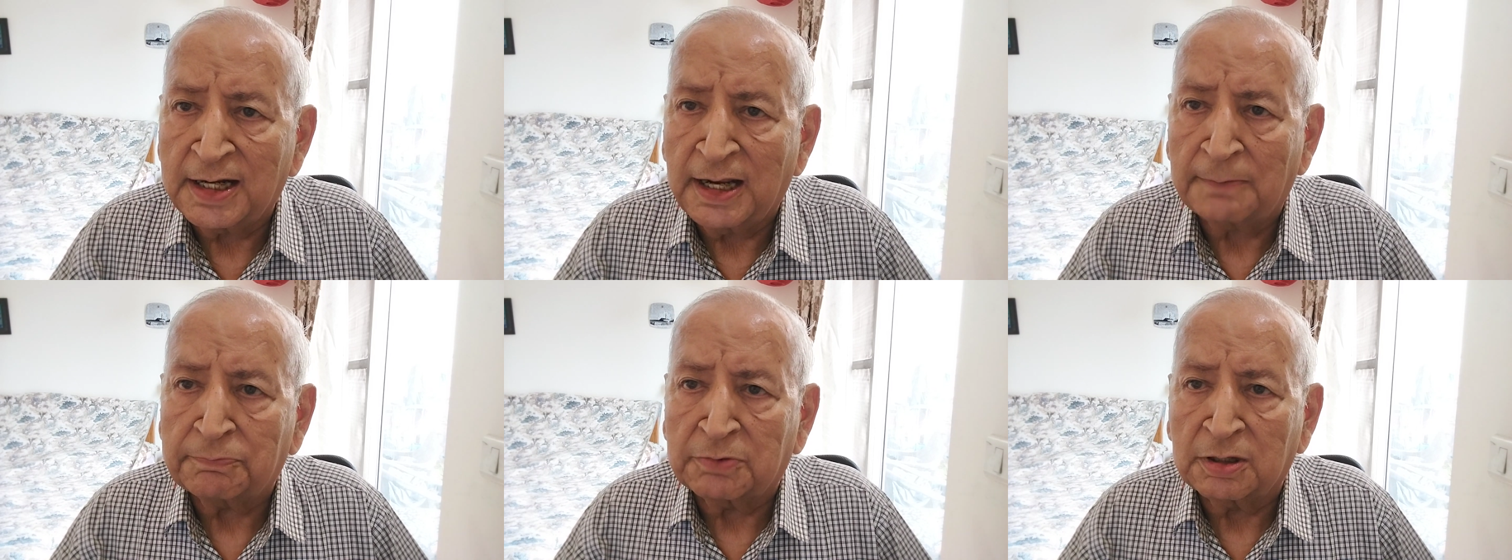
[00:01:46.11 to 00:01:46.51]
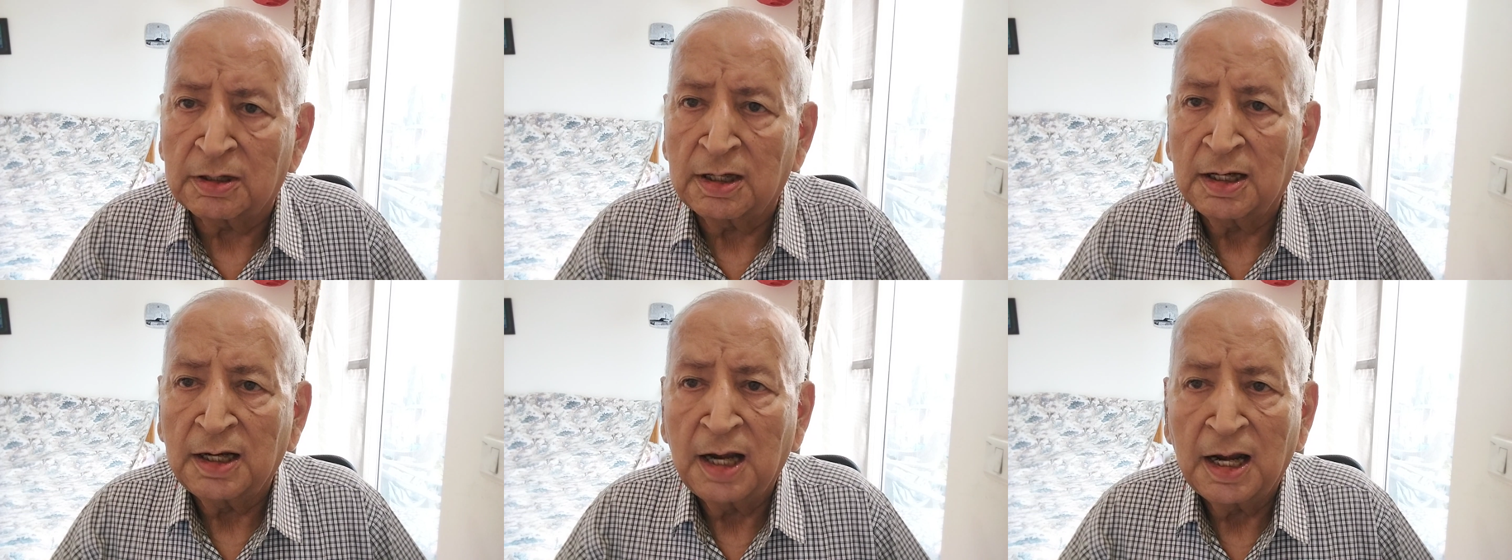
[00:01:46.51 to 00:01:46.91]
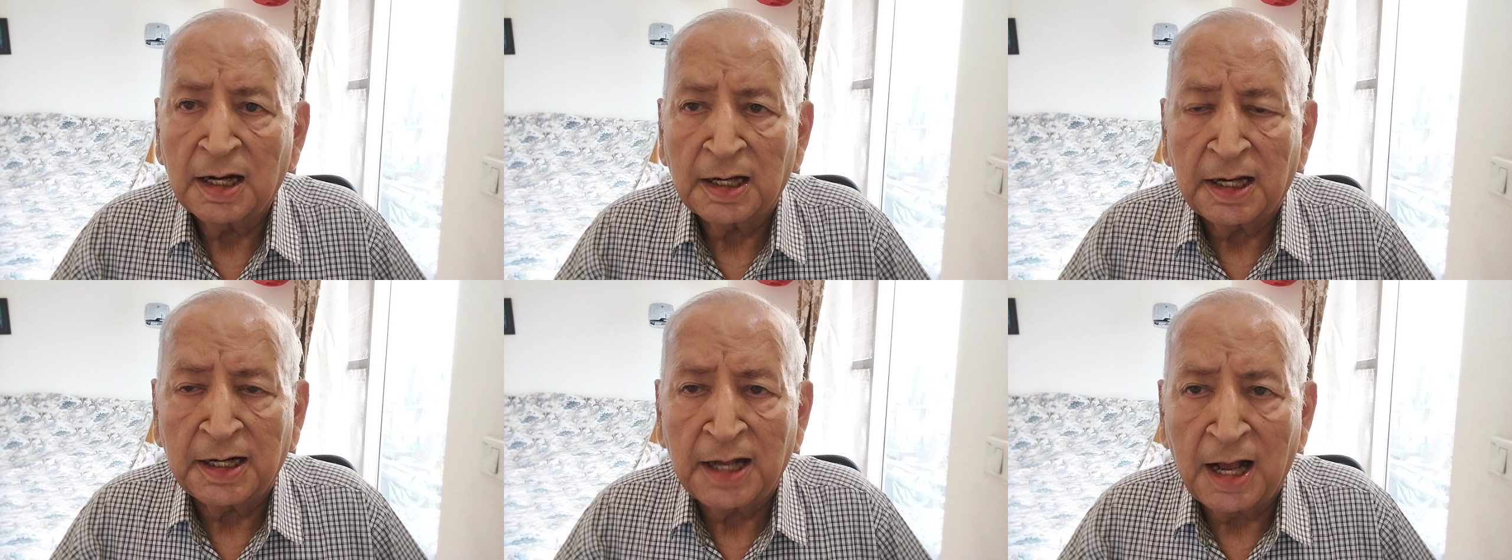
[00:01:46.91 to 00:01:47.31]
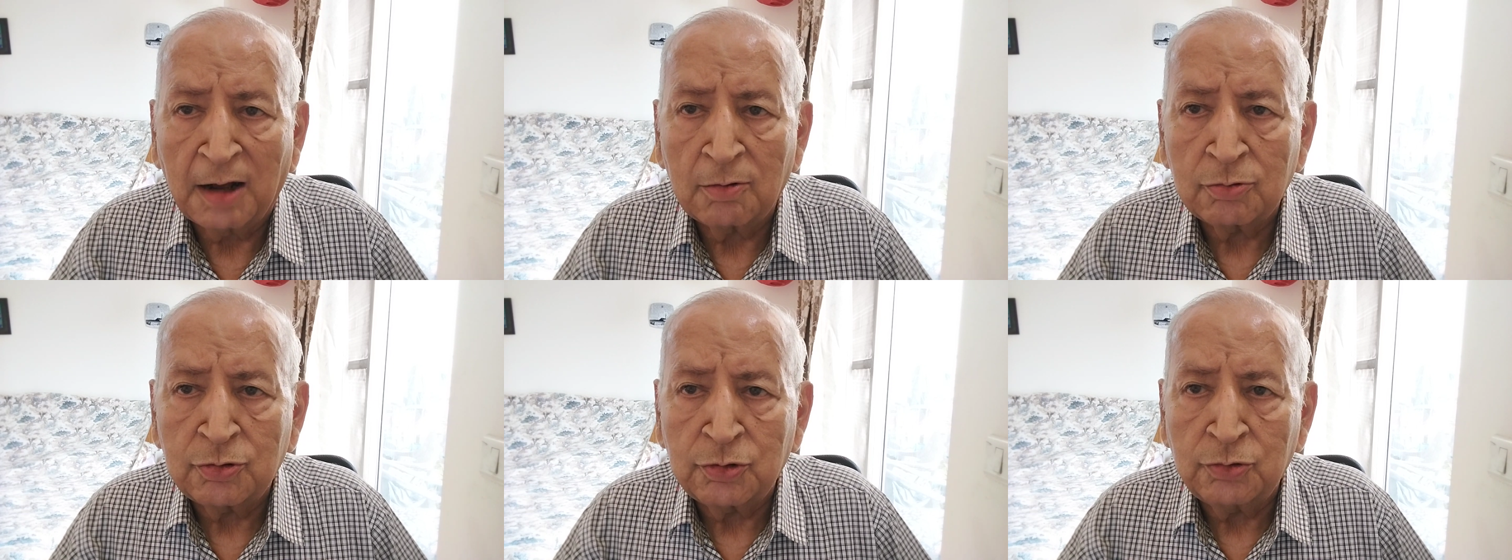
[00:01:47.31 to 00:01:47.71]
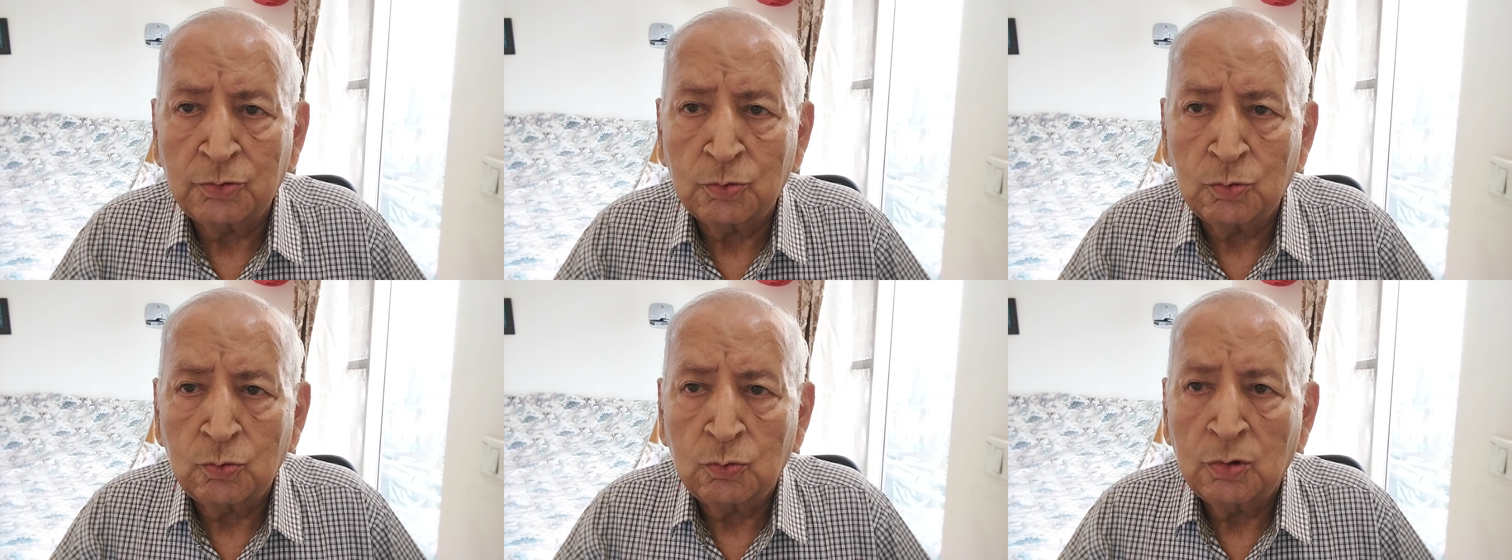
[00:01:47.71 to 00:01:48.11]
depth and how do
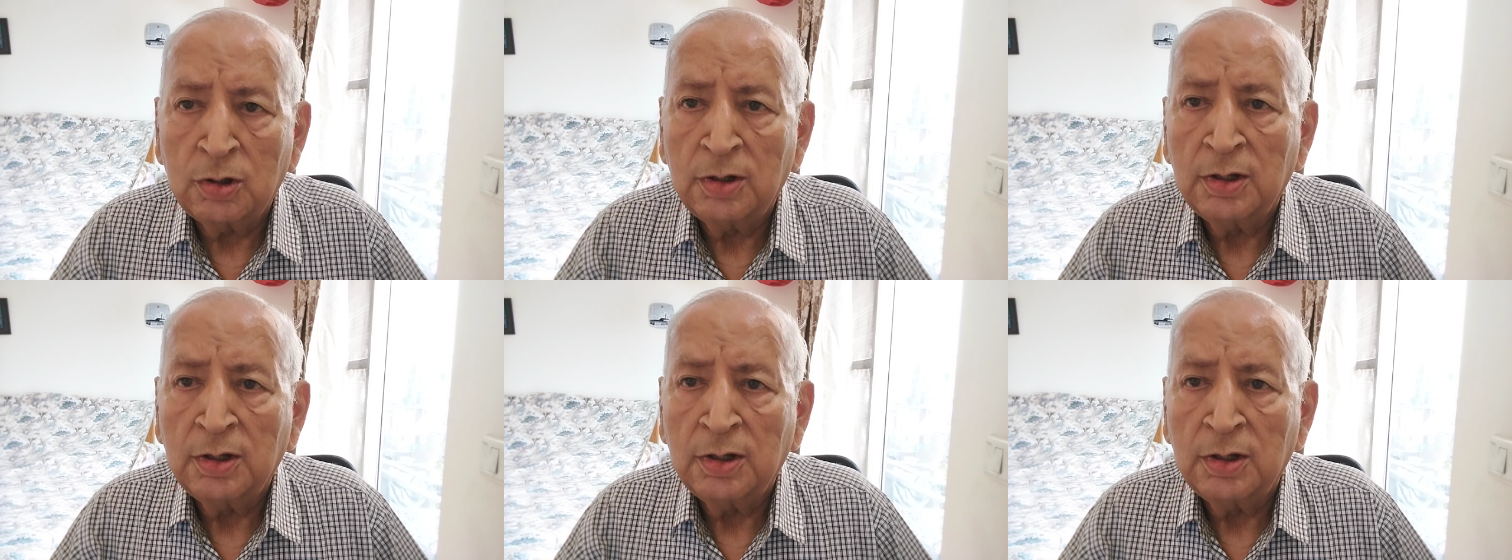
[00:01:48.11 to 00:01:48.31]
you